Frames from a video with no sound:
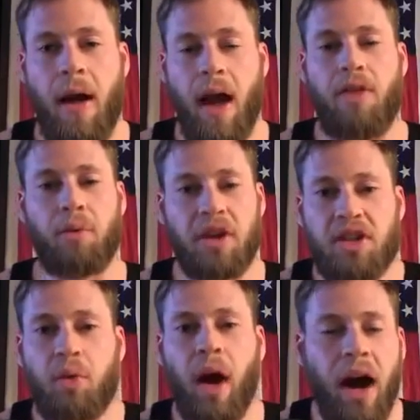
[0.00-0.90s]
and the
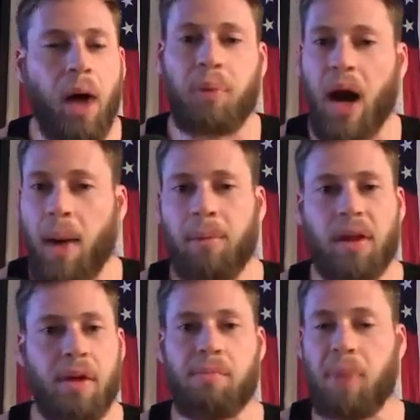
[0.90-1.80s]
reason why I'll
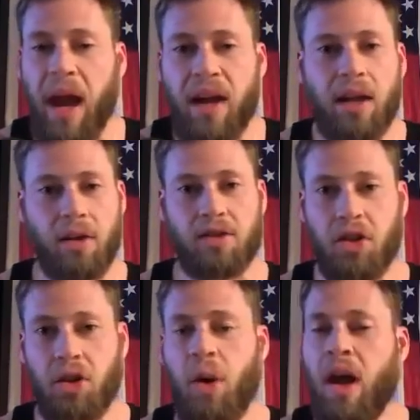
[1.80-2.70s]
probably be banned here
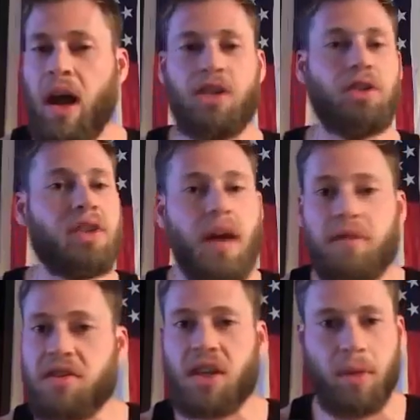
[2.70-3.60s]
too, and you'll
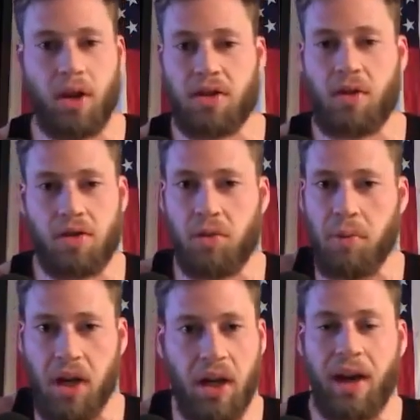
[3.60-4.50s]
never see me on social
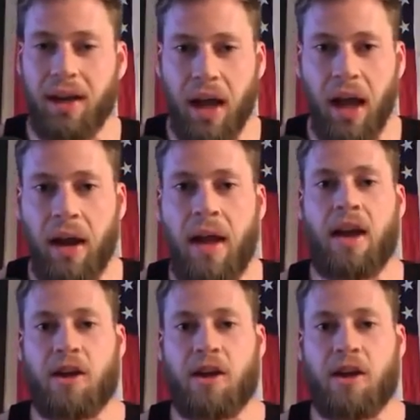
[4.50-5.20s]
media again,